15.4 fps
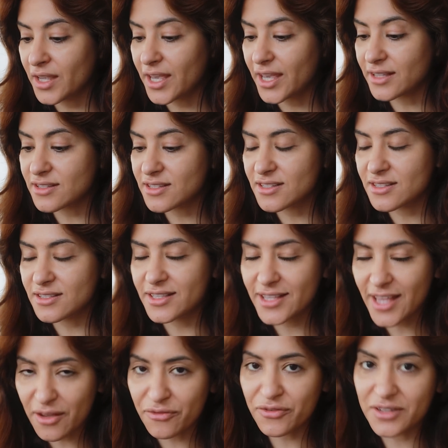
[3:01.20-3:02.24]
it's
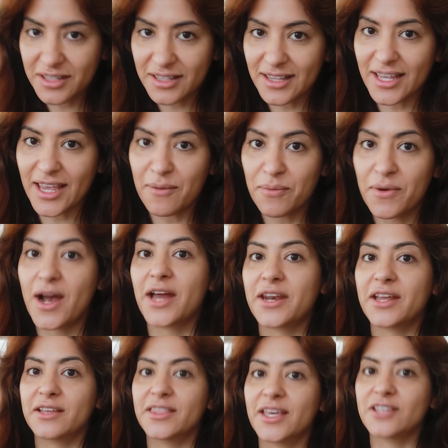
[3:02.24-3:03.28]
definitely a
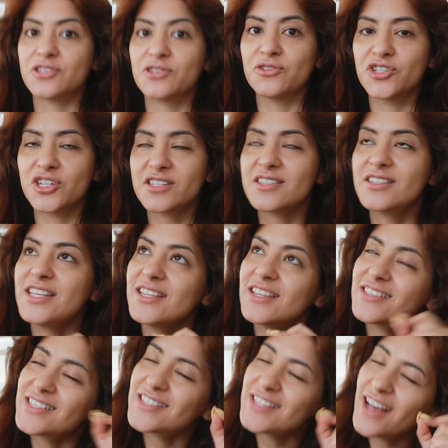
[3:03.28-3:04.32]
product that you just need
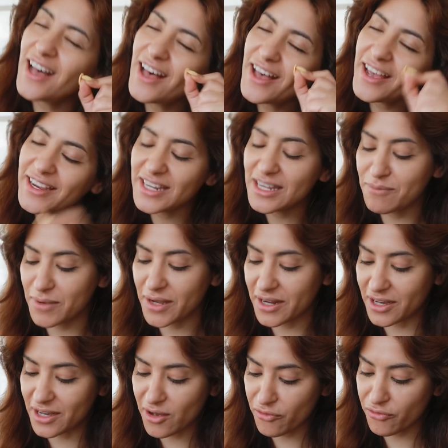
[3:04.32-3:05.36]
a tiny bit
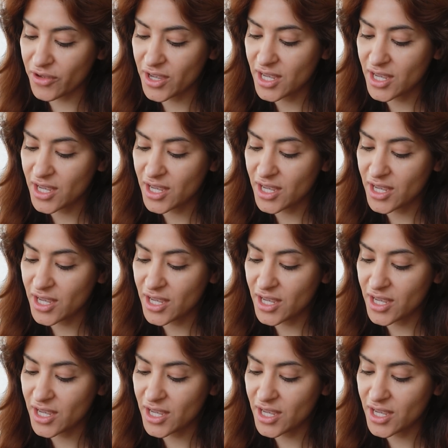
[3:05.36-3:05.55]
of